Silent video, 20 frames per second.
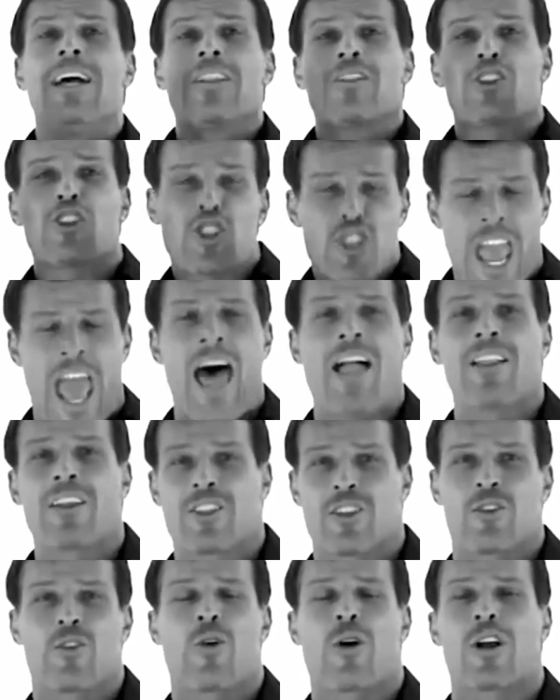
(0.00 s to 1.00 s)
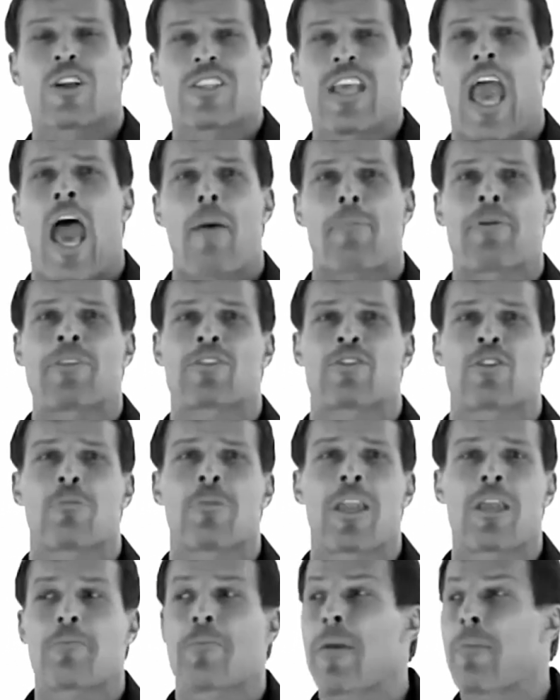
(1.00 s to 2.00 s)
The challenge, of course, happens for
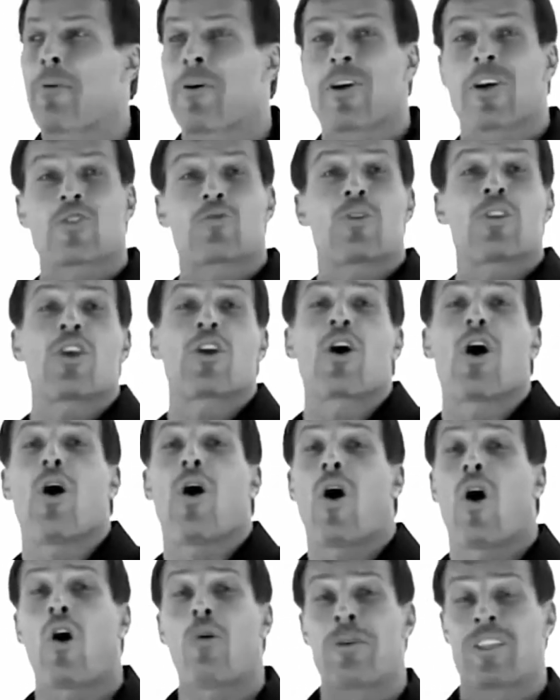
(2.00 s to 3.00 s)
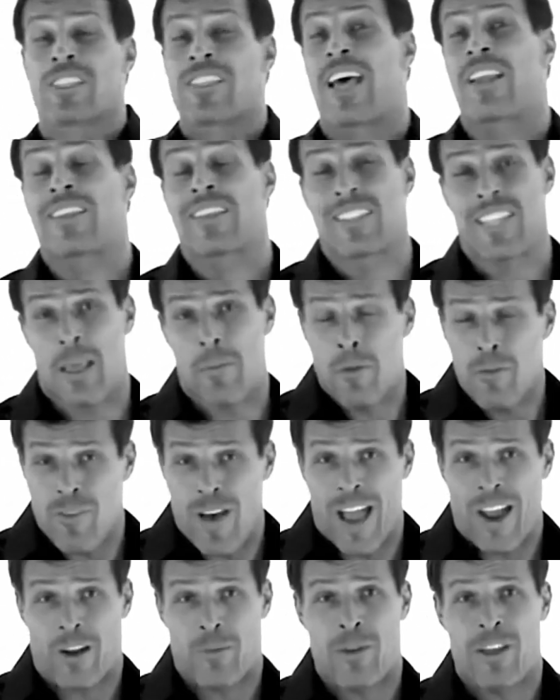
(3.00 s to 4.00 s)
many people because when you go home, it's not the same
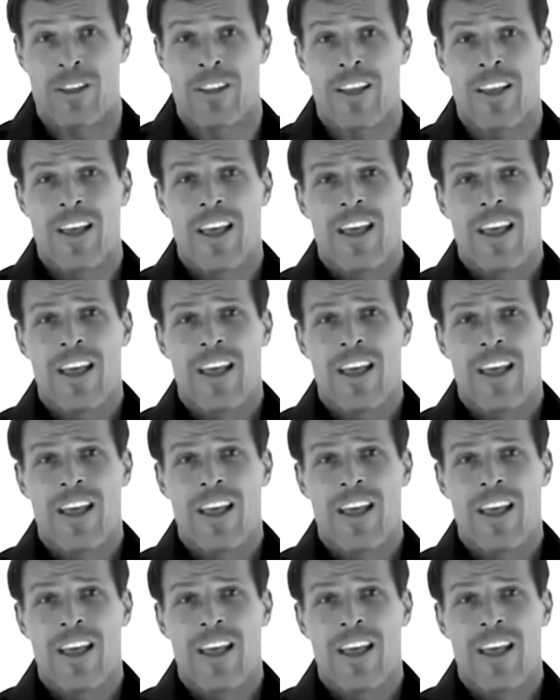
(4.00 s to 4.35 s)
environment.